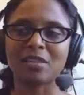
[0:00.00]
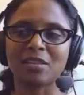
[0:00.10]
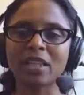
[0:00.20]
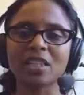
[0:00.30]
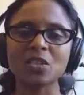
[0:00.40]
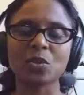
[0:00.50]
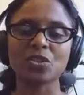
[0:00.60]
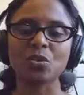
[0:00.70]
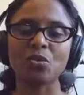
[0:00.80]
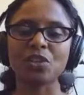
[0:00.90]
quickly
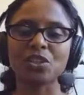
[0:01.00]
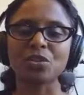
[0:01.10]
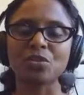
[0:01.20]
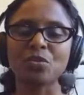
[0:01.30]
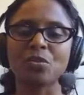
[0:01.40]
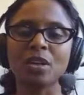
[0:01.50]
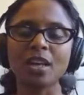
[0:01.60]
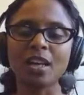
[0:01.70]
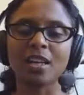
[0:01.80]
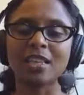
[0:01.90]
switched over to
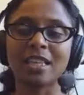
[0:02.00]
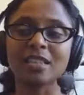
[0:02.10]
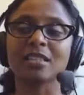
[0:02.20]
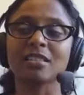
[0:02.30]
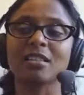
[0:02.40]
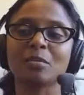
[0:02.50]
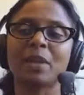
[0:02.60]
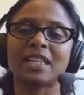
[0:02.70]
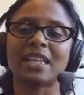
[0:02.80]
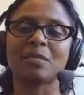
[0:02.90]
uh, the internal
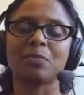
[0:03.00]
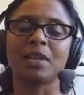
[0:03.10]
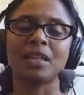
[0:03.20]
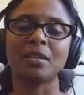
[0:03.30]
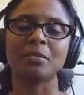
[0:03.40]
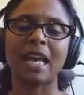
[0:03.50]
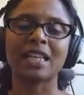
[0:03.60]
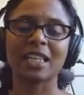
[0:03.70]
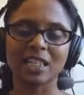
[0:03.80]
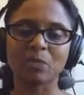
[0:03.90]
big data um,
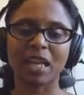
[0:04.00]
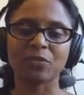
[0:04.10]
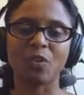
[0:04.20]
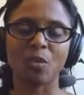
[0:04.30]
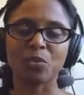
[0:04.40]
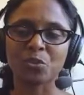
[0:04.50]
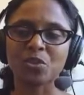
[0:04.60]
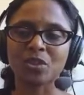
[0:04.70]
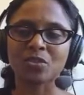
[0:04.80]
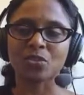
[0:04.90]
analytics platform, which
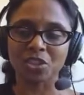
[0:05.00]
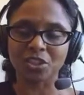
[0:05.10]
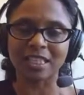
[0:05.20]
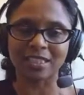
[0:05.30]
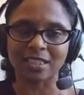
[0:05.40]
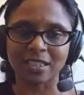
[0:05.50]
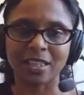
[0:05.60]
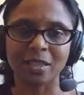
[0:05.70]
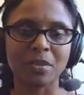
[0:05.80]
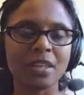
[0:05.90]
was originally at the
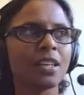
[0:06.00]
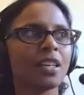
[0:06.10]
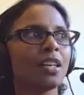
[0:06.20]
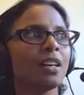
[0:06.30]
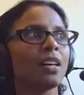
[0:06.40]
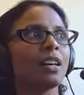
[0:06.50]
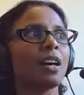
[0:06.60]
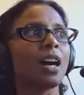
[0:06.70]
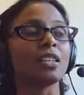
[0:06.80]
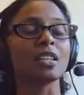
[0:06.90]
time uh,
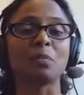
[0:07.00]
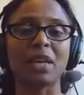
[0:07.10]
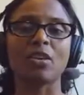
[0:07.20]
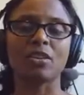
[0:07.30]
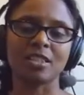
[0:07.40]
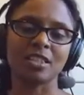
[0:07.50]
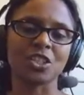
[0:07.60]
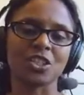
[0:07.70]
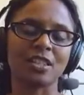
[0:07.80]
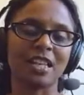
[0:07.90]
under the Bing
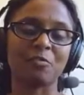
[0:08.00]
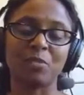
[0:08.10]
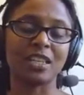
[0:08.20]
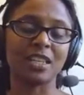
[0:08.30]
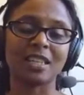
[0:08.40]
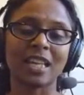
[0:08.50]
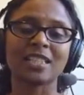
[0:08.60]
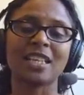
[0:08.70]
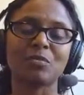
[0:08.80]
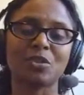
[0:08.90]
organization. And I've been in
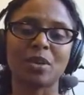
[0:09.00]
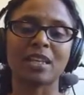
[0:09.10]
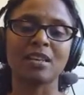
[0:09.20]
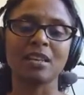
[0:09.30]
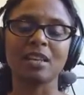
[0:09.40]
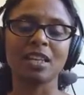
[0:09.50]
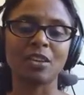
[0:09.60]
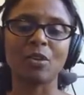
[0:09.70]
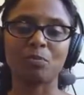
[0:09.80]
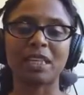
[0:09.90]
that team doing, you
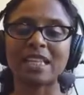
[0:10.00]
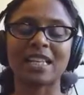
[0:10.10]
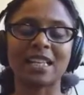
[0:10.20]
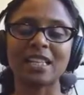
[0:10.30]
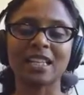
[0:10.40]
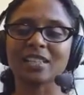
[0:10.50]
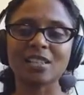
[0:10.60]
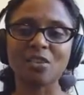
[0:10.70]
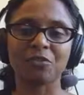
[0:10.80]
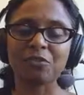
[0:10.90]
know, big data analytics
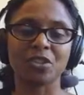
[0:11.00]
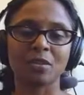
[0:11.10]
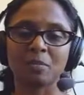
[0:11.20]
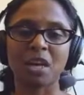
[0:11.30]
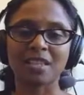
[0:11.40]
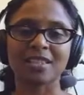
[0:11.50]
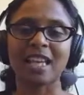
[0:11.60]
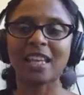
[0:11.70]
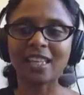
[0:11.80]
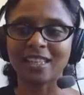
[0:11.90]
stuff for the past
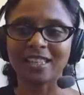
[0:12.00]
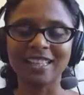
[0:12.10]
decade.